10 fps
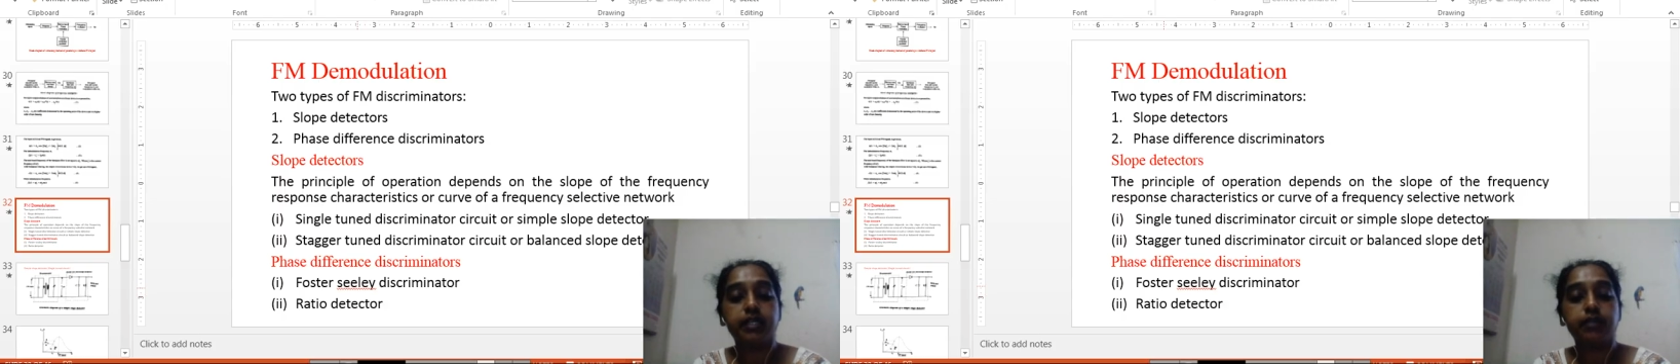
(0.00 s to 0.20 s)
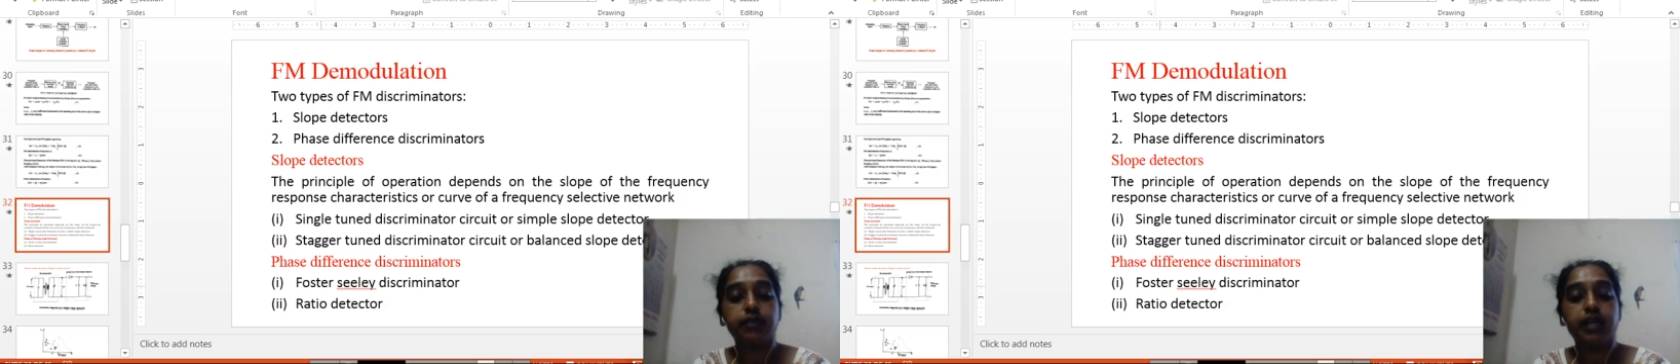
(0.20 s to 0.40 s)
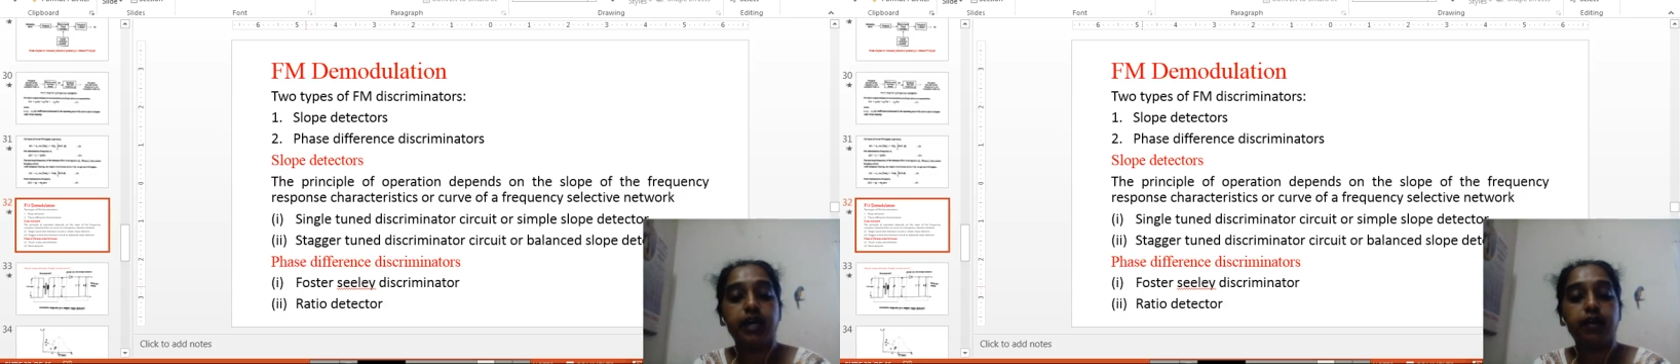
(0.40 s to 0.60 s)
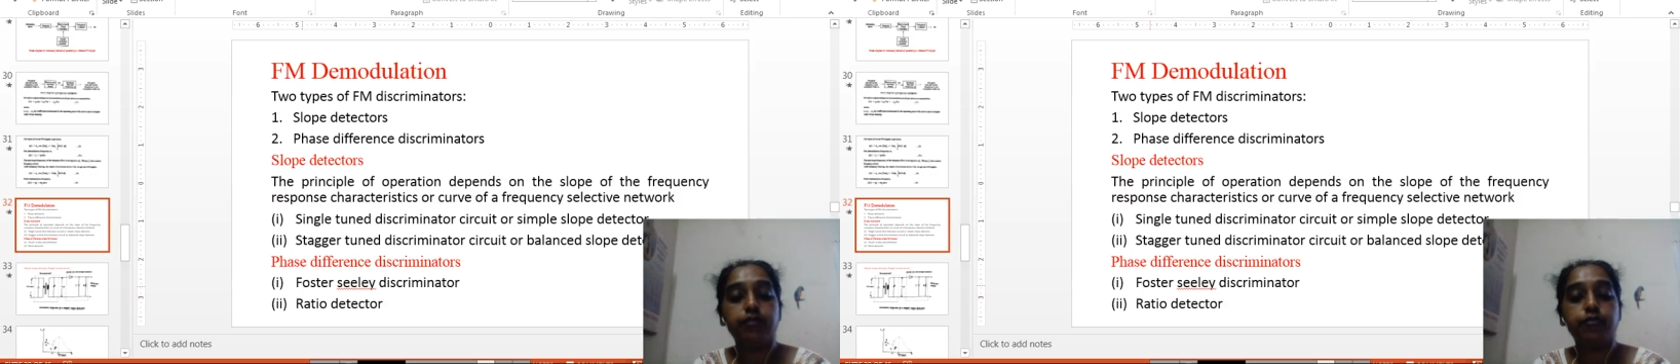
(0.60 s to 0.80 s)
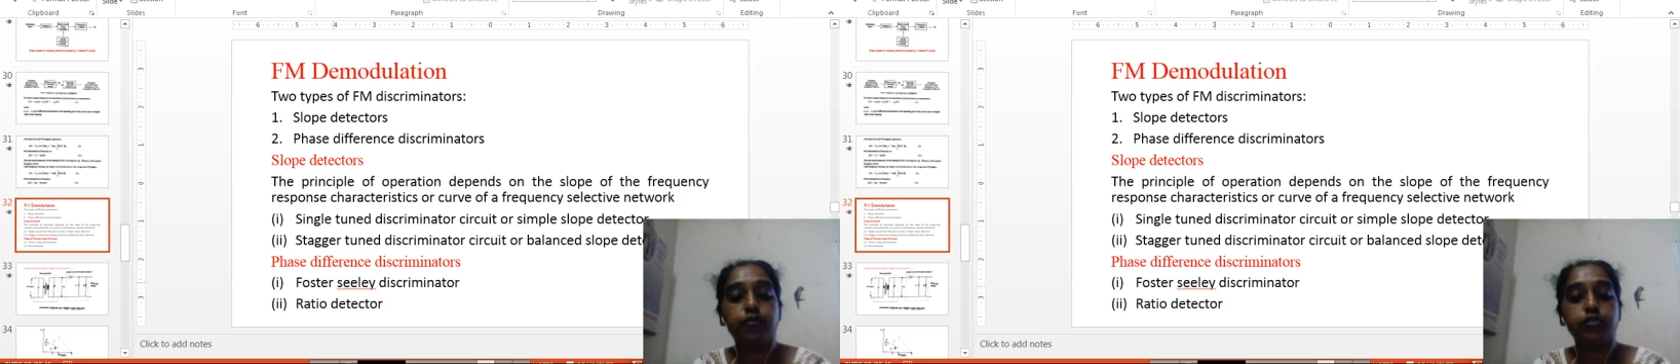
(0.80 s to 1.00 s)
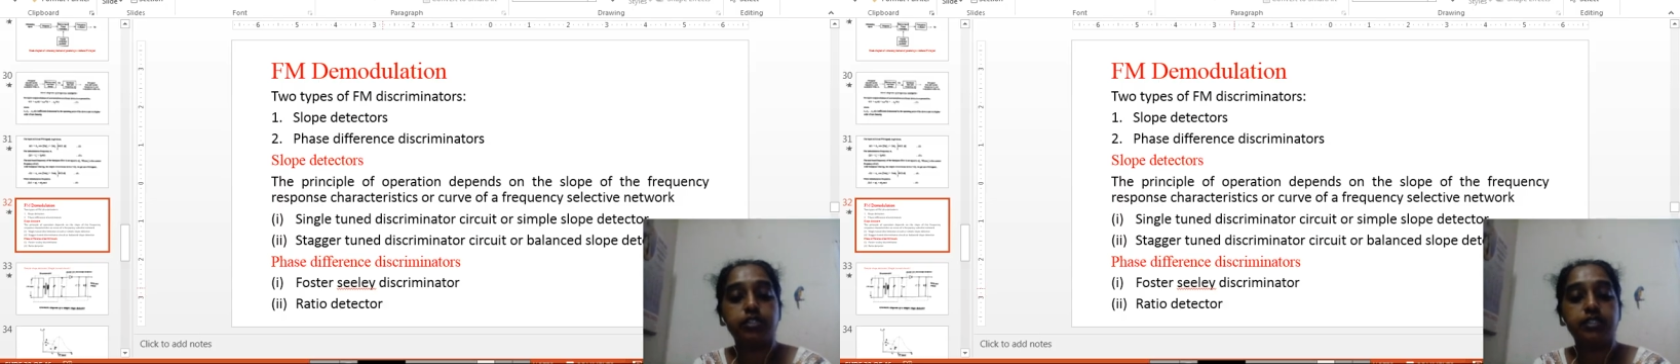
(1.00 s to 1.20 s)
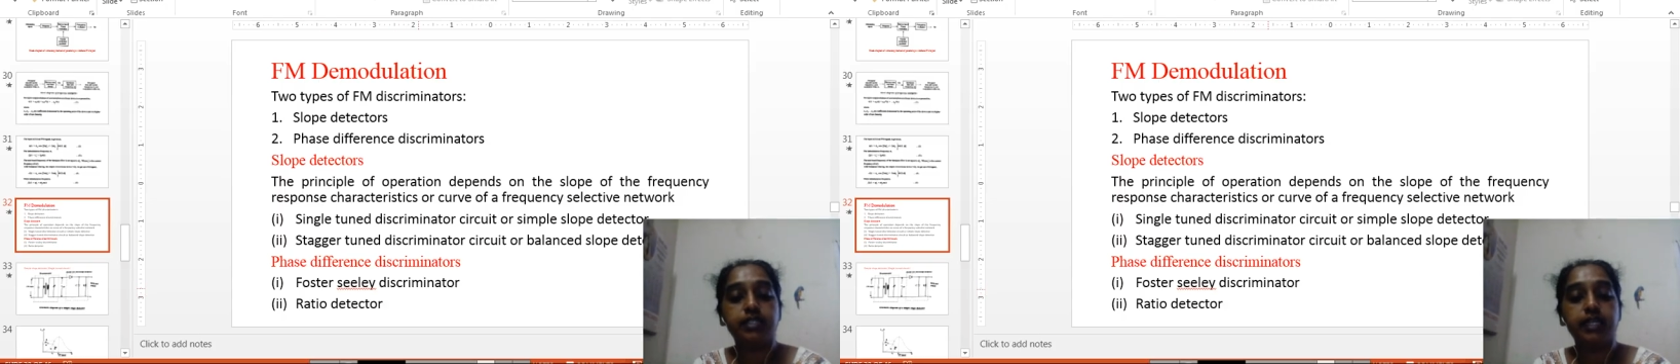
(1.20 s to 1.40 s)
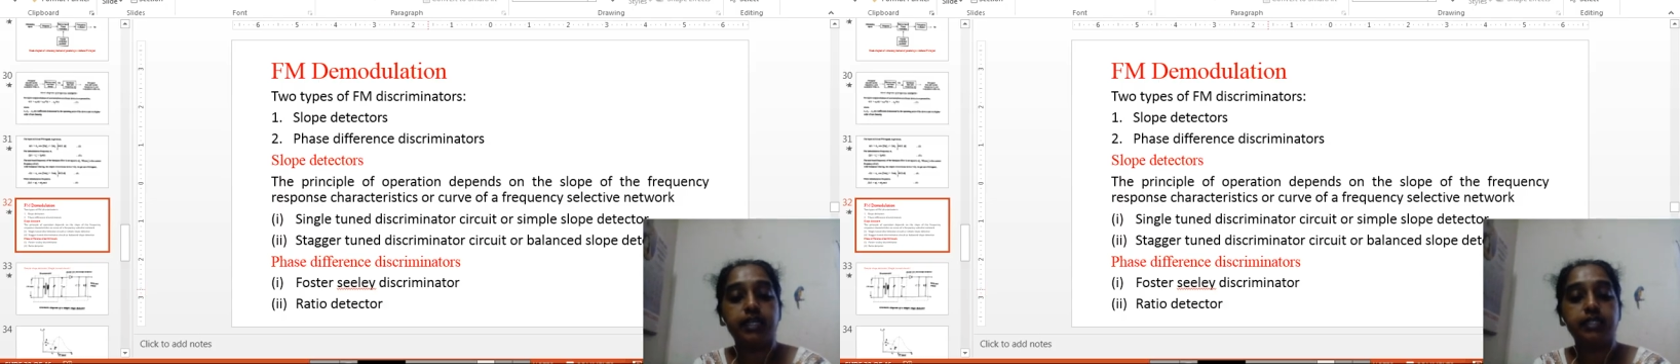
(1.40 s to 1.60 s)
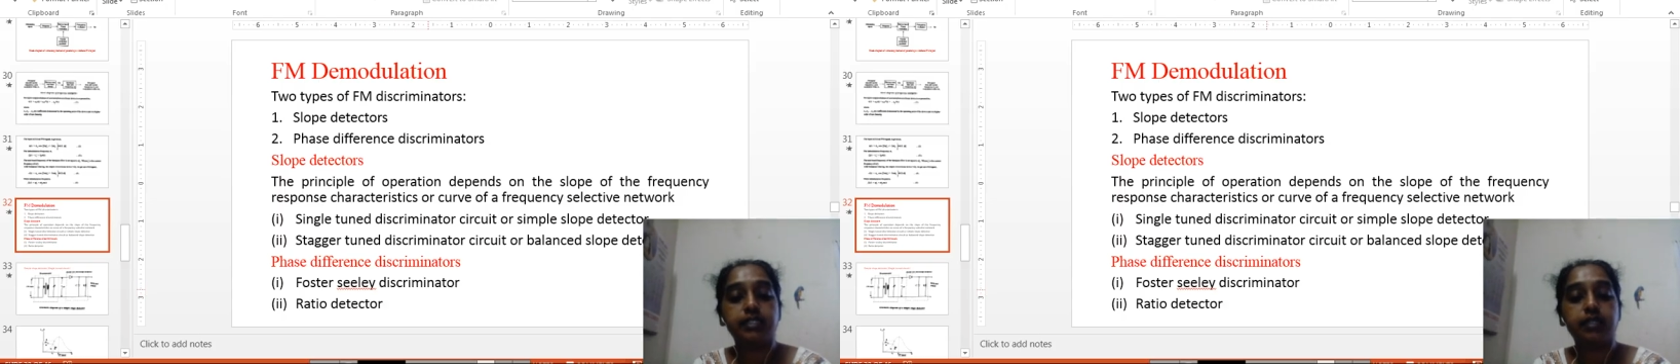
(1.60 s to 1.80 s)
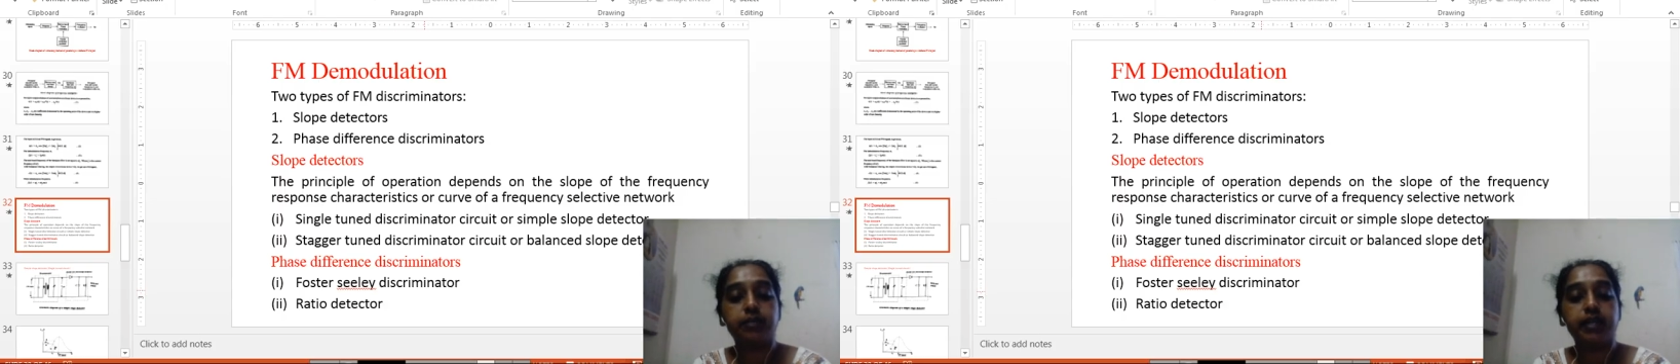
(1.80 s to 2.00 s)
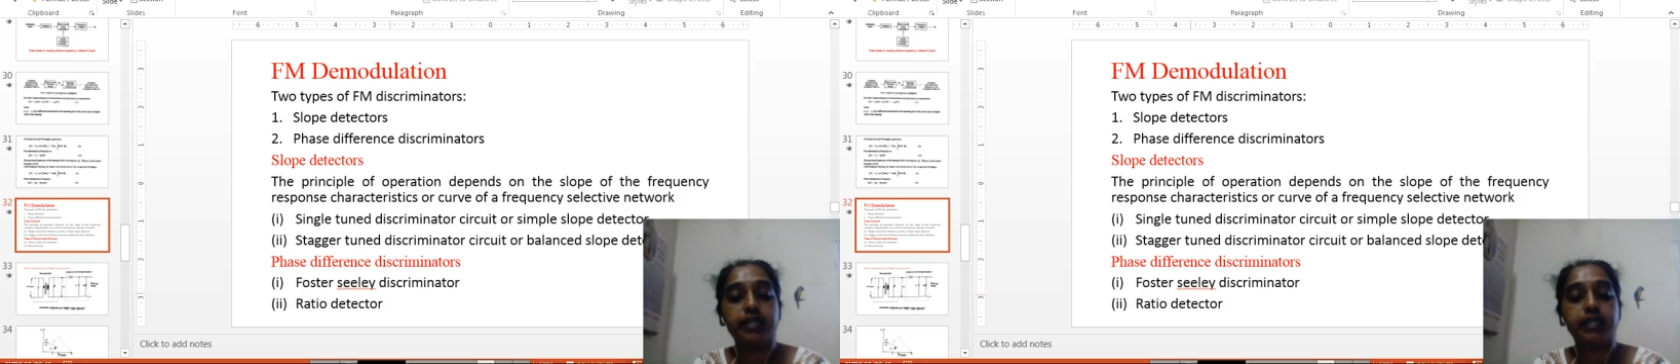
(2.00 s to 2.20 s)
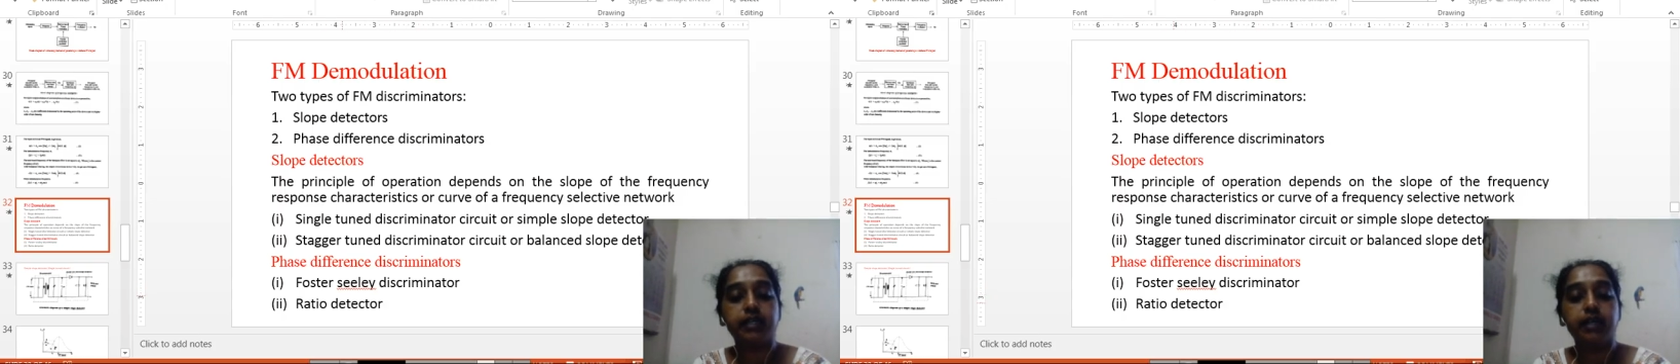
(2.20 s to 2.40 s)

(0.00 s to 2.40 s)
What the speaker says: we have Foster-Seeley discriminator